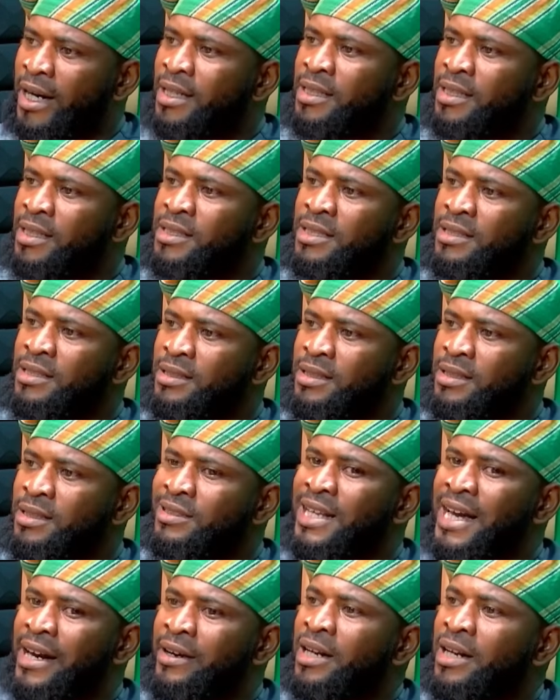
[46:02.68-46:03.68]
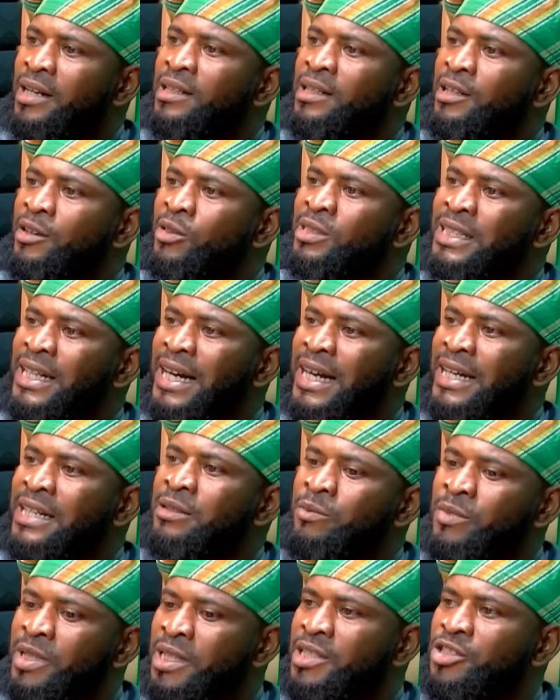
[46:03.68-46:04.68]
agency is directly under
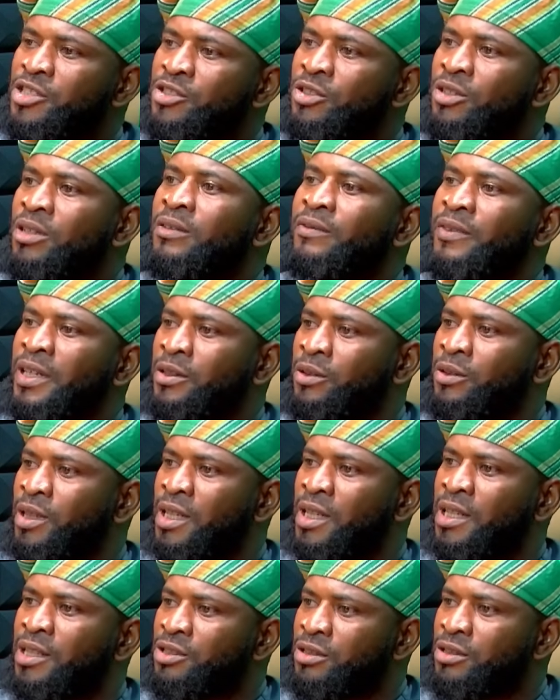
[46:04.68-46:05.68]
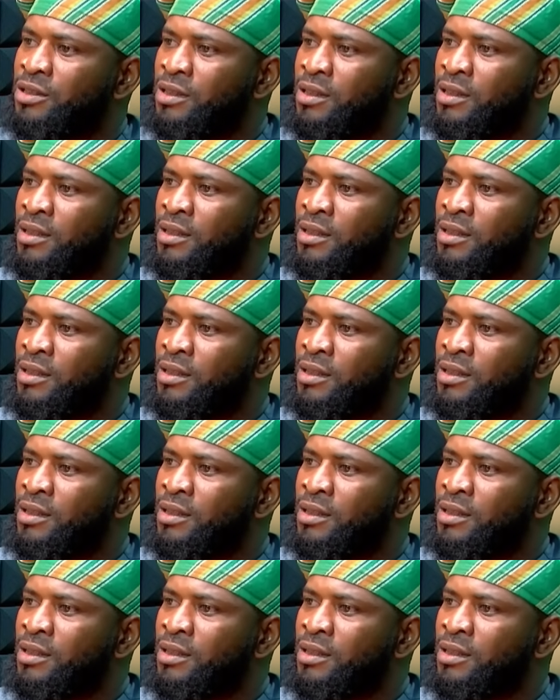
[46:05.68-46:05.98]
the Ministry of Education.